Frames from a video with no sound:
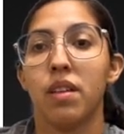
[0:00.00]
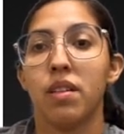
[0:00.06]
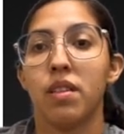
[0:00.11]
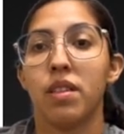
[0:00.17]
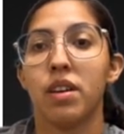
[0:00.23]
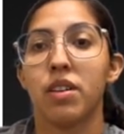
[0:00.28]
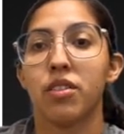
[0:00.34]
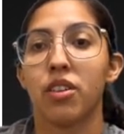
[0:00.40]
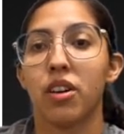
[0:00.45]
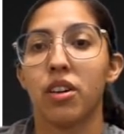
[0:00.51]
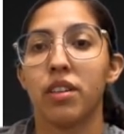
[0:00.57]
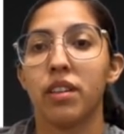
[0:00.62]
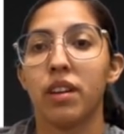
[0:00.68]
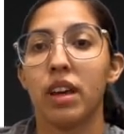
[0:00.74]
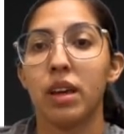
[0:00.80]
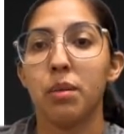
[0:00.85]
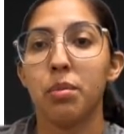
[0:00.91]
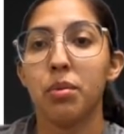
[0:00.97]
There's our
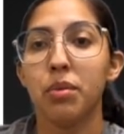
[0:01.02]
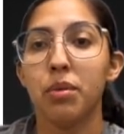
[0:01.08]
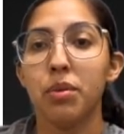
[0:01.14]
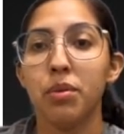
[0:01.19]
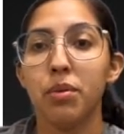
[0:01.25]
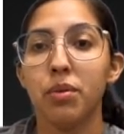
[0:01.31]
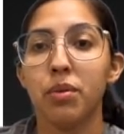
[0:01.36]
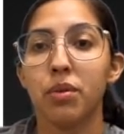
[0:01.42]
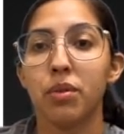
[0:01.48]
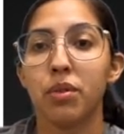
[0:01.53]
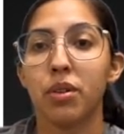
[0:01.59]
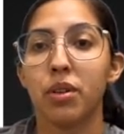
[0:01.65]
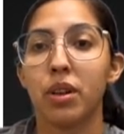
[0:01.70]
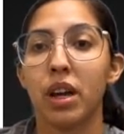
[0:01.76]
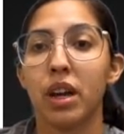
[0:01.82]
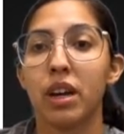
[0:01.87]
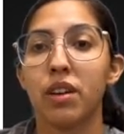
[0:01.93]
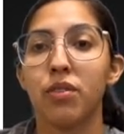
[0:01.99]
table. So
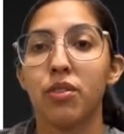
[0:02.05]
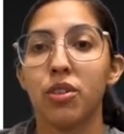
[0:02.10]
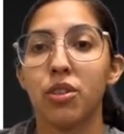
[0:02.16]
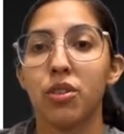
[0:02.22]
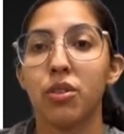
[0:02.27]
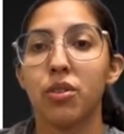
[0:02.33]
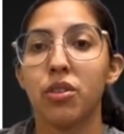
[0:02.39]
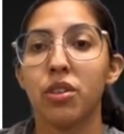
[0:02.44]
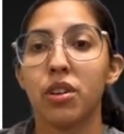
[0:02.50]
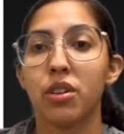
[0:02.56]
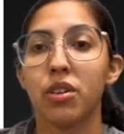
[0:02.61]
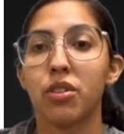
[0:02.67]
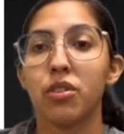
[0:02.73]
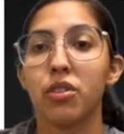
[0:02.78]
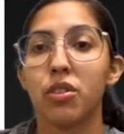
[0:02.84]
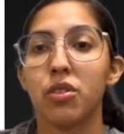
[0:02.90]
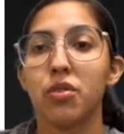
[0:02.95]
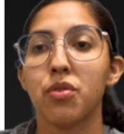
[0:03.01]
-2, 0,
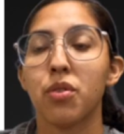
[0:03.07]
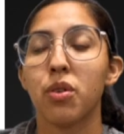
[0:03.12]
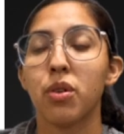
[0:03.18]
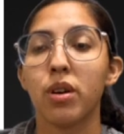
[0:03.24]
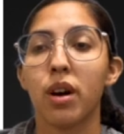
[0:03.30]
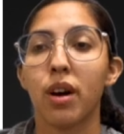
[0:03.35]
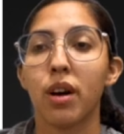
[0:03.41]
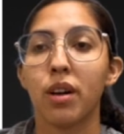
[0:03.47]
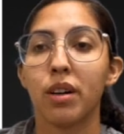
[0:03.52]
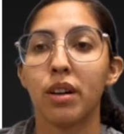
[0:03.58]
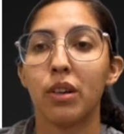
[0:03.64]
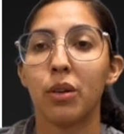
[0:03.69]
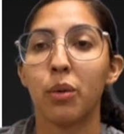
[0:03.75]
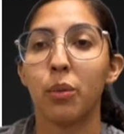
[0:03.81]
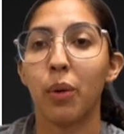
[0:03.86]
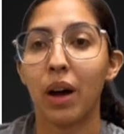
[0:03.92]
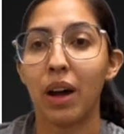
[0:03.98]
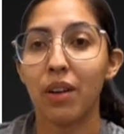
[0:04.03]
2, 4 are our new
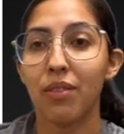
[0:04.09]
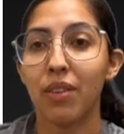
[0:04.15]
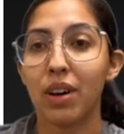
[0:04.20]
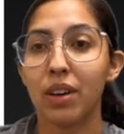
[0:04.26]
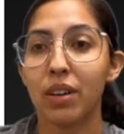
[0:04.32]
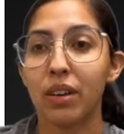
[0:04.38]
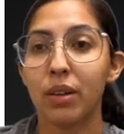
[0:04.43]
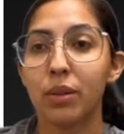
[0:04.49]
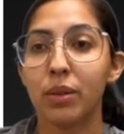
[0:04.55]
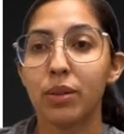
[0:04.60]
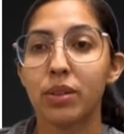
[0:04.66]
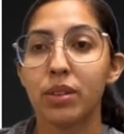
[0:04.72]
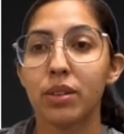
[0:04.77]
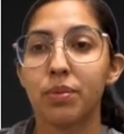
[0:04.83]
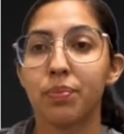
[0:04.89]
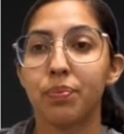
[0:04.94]
y values.